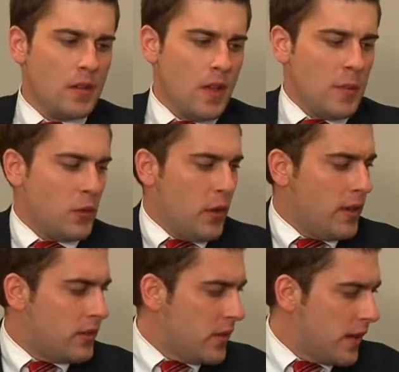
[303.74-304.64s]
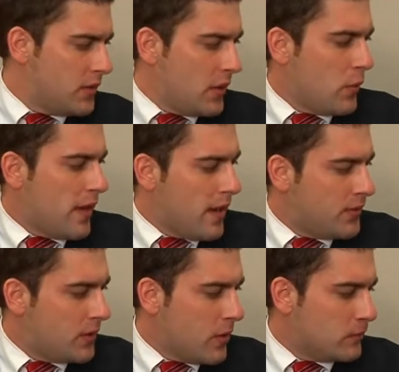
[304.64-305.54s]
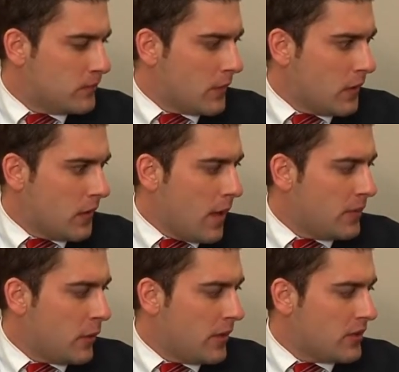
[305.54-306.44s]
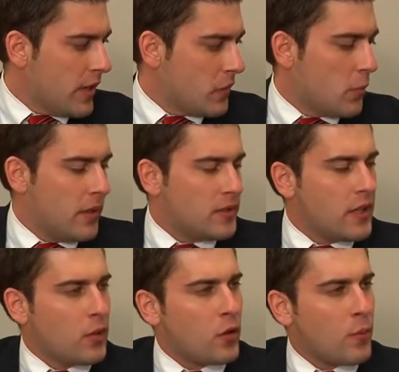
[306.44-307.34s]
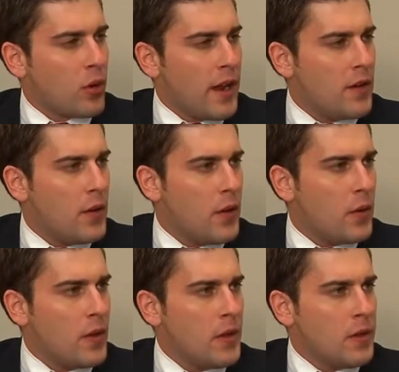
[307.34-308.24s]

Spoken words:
In between us here, I see we have some empty recycle bins. They look brand new.